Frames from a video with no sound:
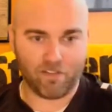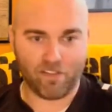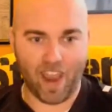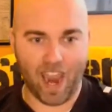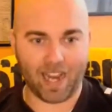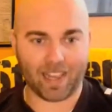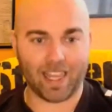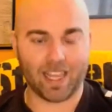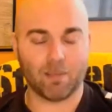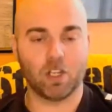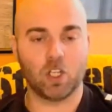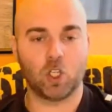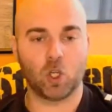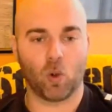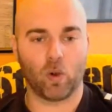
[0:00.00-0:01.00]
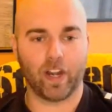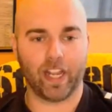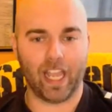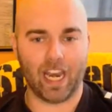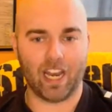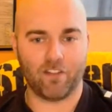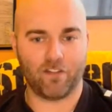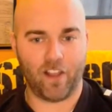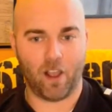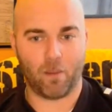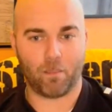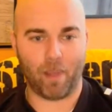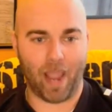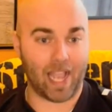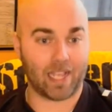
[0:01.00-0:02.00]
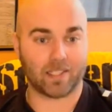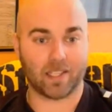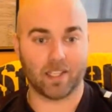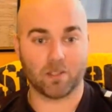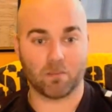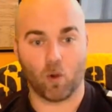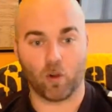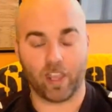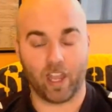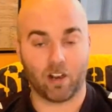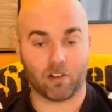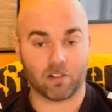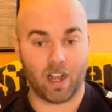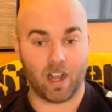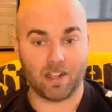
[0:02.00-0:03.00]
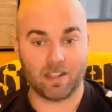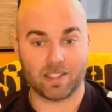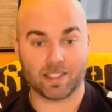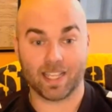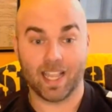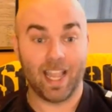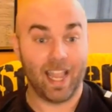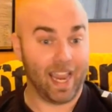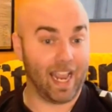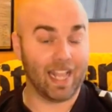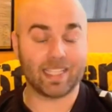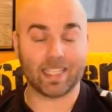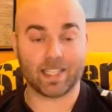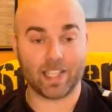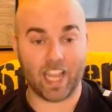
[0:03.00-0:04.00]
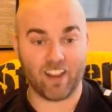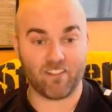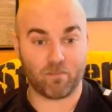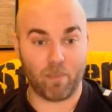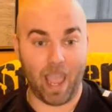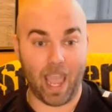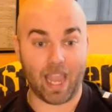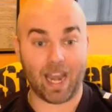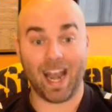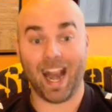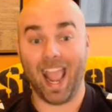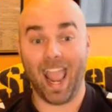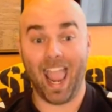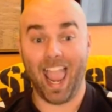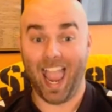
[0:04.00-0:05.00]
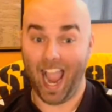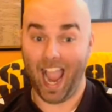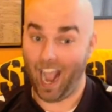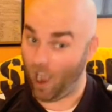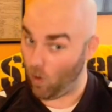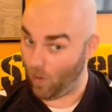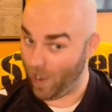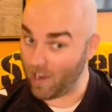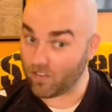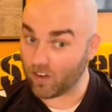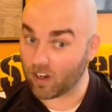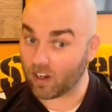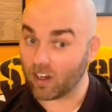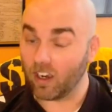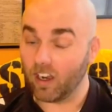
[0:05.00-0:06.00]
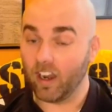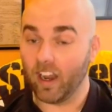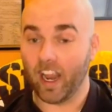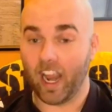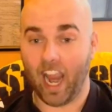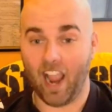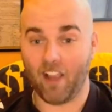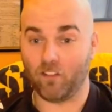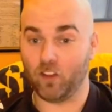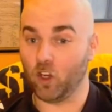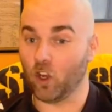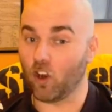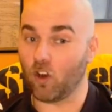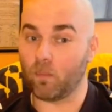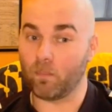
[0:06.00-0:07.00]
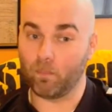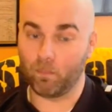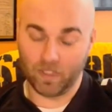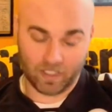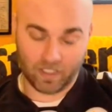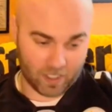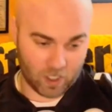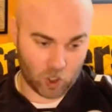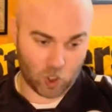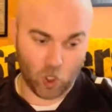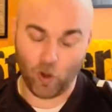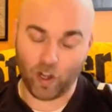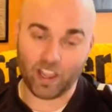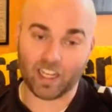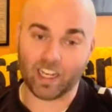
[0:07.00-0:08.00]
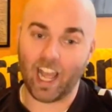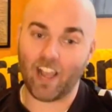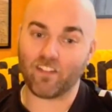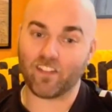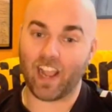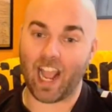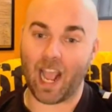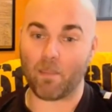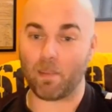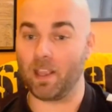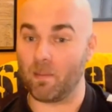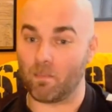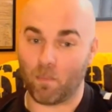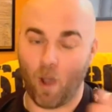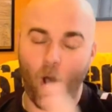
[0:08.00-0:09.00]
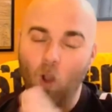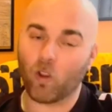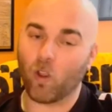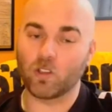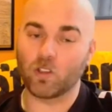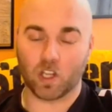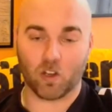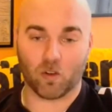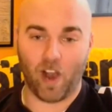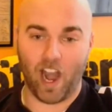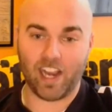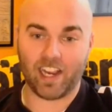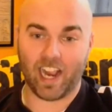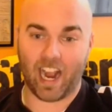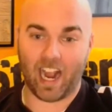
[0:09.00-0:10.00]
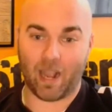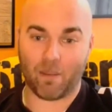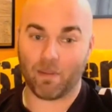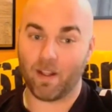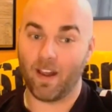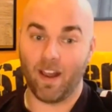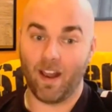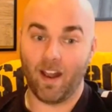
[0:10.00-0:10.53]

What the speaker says: the fact that the majority NFL passes more than it runs, it's a safe bet. However, if you're shooting the left gap and the ball goes to the right gap,